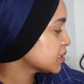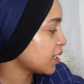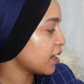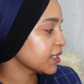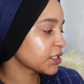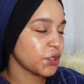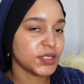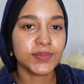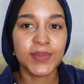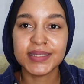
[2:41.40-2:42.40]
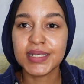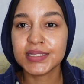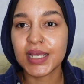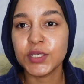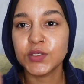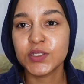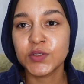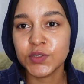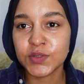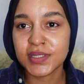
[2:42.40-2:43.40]
Tarte Cosmetics. I used to
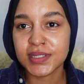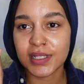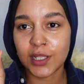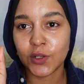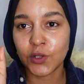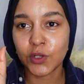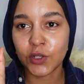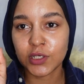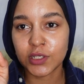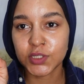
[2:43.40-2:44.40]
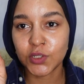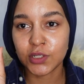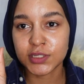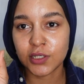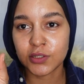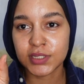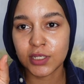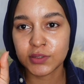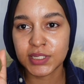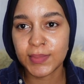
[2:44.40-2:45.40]
use this a lot a
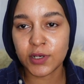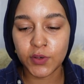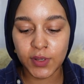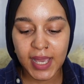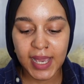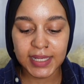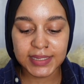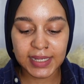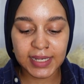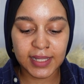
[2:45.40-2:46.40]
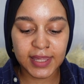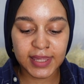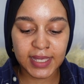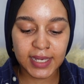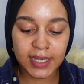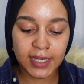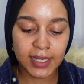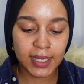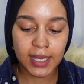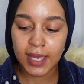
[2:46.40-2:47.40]
long time ago. It's like a thick
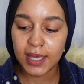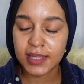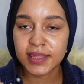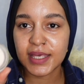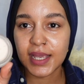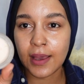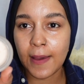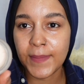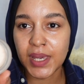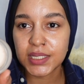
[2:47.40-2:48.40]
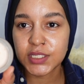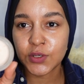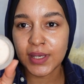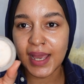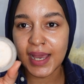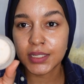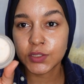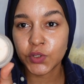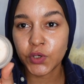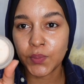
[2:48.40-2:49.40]
base. You can add it
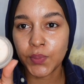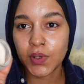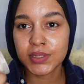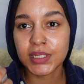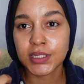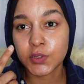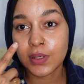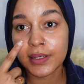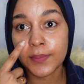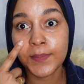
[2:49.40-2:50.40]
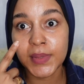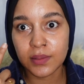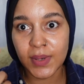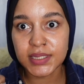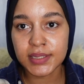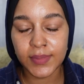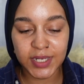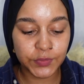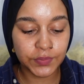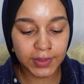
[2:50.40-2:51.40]
to your pores and it kind of minimize them. It
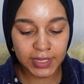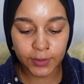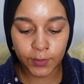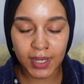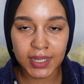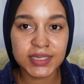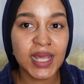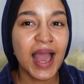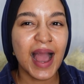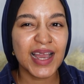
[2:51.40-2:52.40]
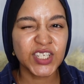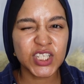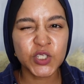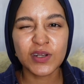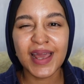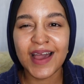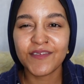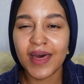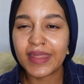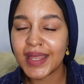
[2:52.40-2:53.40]
really works. I just don't have
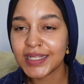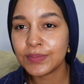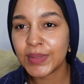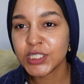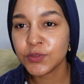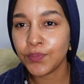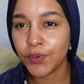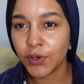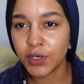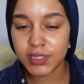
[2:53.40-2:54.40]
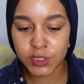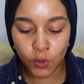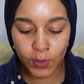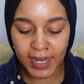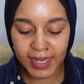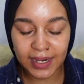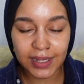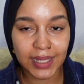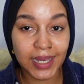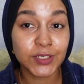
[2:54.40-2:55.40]
that much pores, so when I get a
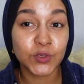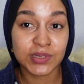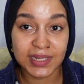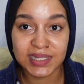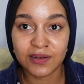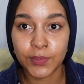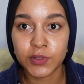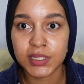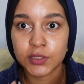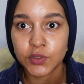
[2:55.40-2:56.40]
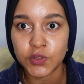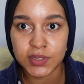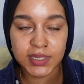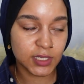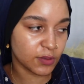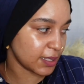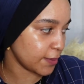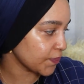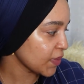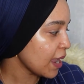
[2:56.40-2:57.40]
client who does have pores, I do use this on them.
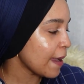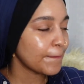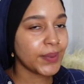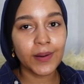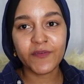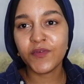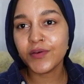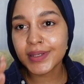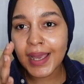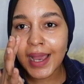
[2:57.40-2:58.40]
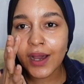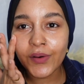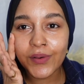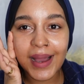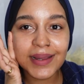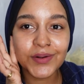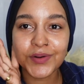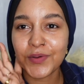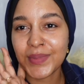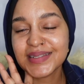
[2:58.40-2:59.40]
But for now, I don't
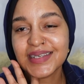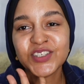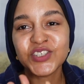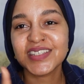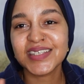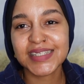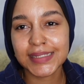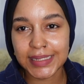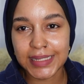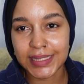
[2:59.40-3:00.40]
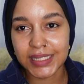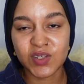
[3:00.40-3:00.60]
know, my skin just doesn't need it.